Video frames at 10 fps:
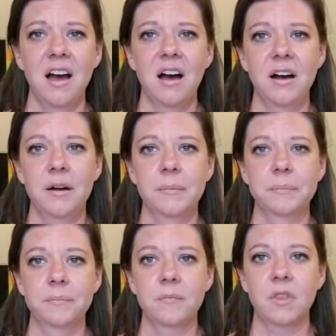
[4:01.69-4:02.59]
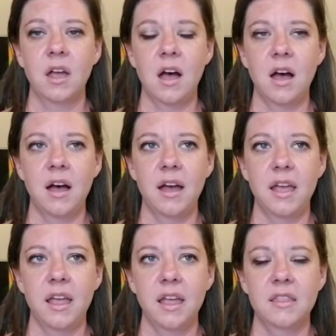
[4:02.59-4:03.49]

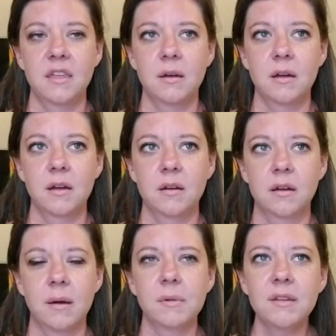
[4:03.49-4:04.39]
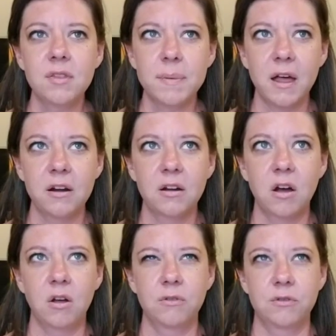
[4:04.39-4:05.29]
I believe the pattern
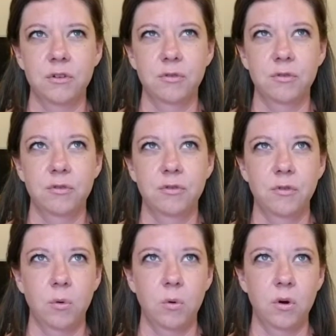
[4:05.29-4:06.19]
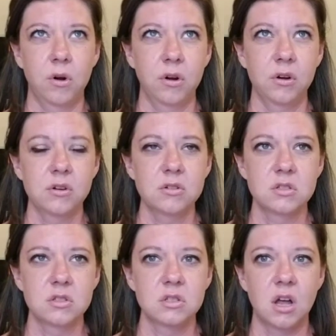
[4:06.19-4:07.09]
called for
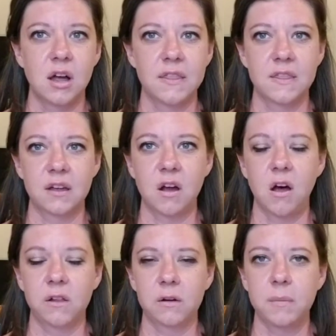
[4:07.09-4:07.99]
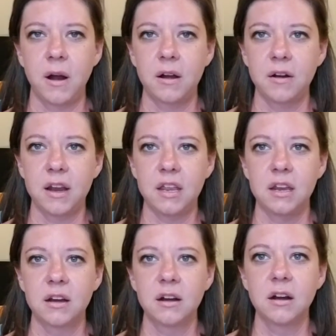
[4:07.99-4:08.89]
4s on the collar part right
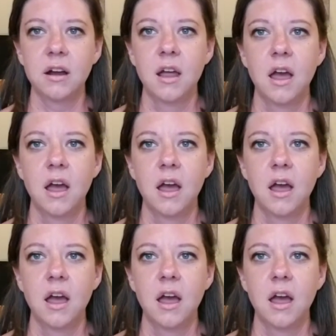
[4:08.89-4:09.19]
here,